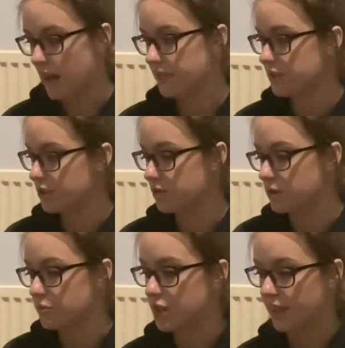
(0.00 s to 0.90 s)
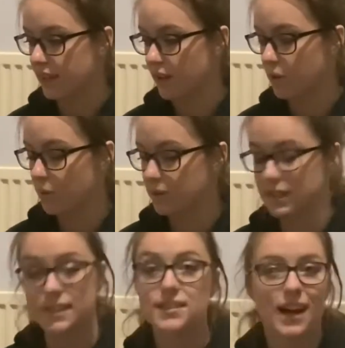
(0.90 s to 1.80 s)
to do some checking on
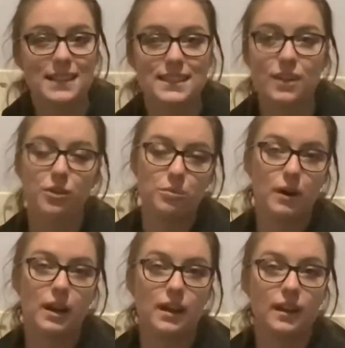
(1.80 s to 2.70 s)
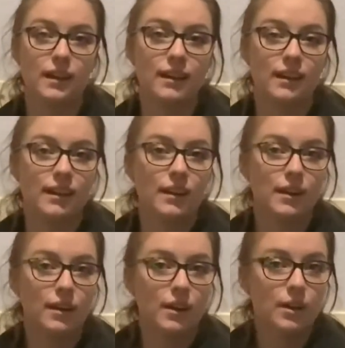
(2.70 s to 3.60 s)
the sizing of my,
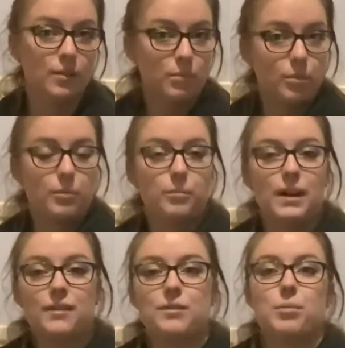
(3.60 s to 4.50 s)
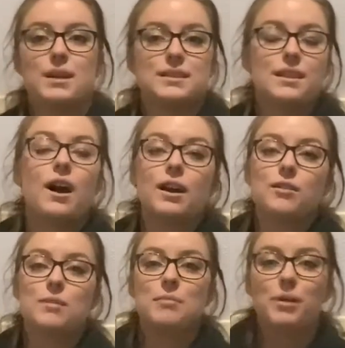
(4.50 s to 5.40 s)
of a present that I got
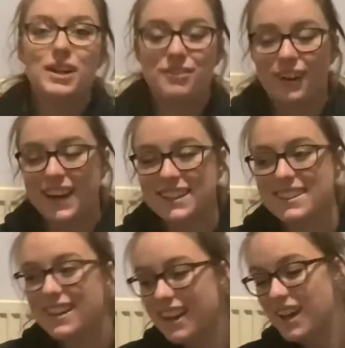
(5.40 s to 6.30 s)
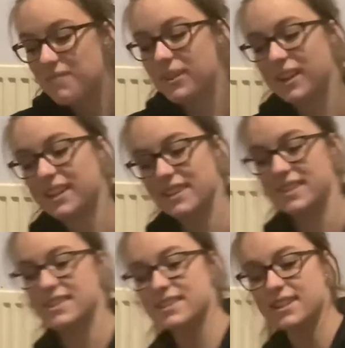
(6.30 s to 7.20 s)
my boyfriend,
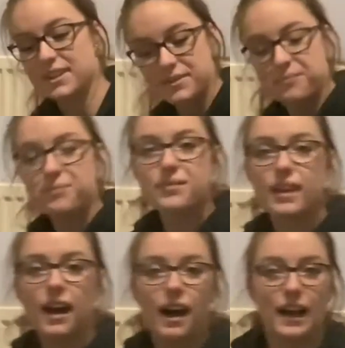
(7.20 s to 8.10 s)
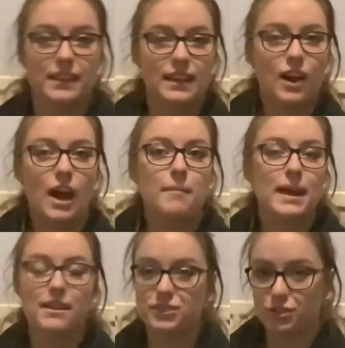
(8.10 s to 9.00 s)
because I think I may
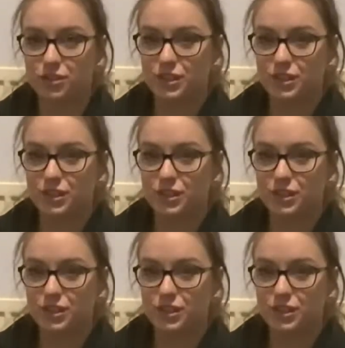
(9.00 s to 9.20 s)
have screwed